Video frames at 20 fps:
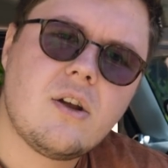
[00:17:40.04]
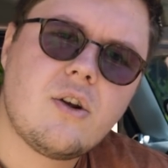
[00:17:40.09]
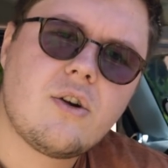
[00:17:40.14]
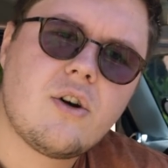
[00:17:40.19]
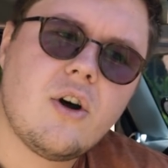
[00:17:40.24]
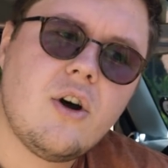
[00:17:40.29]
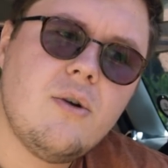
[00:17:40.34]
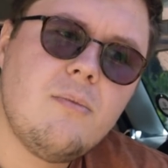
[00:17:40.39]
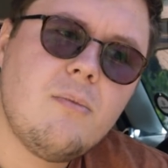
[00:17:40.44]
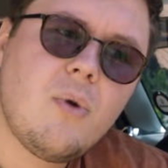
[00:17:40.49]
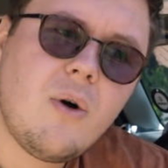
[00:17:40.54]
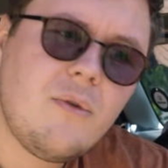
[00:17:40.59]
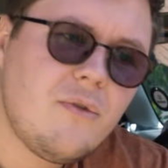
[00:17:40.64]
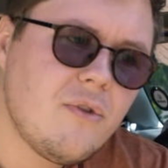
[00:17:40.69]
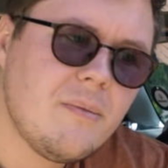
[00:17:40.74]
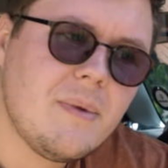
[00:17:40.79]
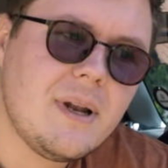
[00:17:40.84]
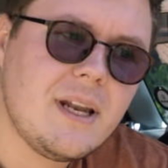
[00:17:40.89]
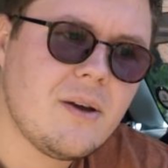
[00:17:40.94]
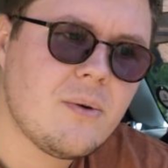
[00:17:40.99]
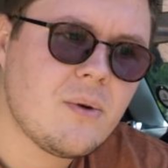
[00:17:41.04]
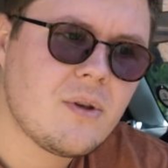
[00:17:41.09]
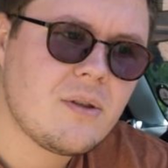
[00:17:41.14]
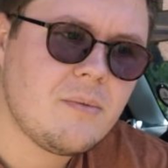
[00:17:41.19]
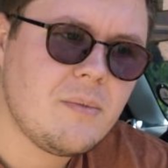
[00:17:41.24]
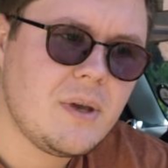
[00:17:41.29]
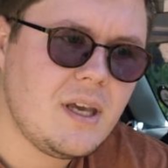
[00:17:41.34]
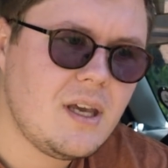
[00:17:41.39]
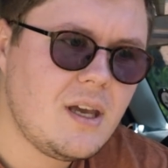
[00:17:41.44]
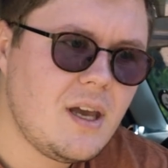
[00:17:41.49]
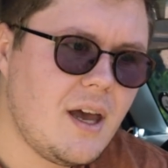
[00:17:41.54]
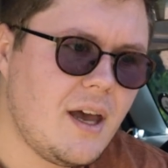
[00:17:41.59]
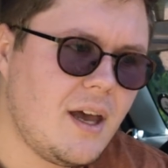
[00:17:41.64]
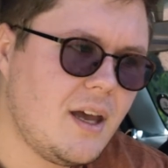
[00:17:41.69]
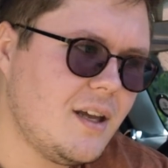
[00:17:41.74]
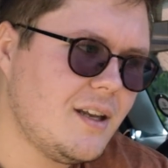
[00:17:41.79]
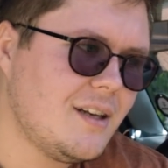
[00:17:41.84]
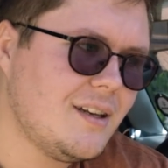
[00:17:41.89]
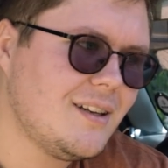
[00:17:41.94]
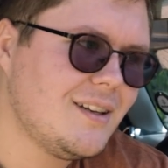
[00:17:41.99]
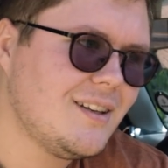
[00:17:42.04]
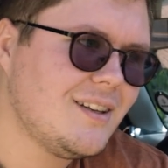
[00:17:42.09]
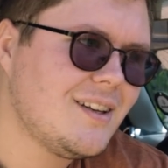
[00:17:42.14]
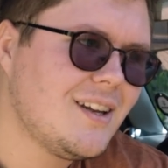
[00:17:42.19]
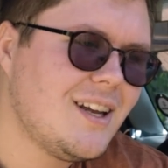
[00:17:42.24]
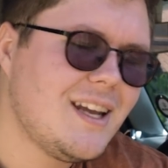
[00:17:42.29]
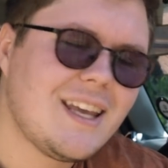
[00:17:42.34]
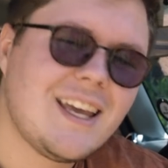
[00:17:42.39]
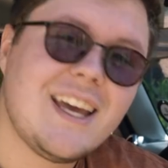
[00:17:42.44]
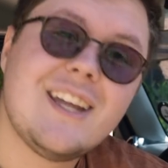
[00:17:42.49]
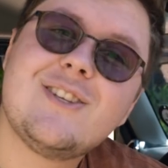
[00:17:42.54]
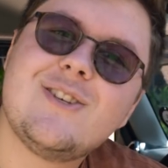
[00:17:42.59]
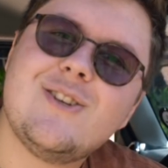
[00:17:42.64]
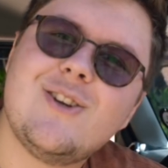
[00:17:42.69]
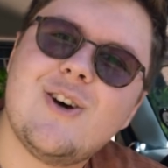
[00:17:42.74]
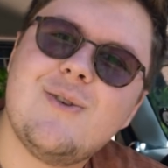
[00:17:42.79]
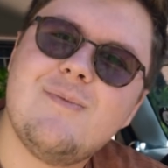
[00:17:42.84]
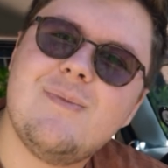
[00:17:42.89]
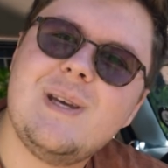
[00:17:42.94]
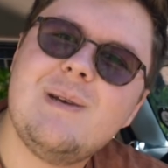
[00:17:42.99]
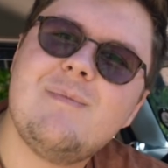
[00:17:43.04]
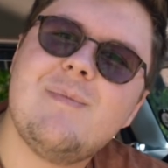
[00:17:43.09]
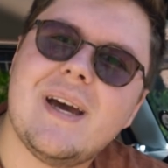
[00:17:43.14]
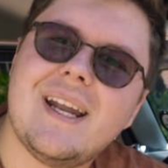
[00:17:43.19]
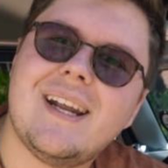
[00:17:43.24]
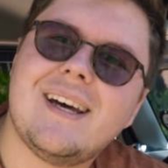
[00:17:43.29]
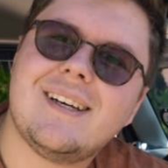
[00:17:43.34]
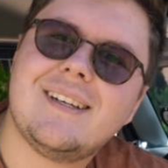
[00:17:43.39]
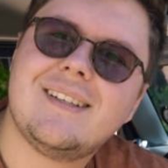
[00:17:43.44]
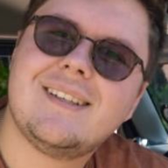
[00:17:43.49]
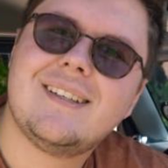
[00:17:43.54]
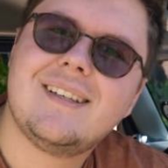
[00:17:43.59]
grow more familiar with me and get to know me better.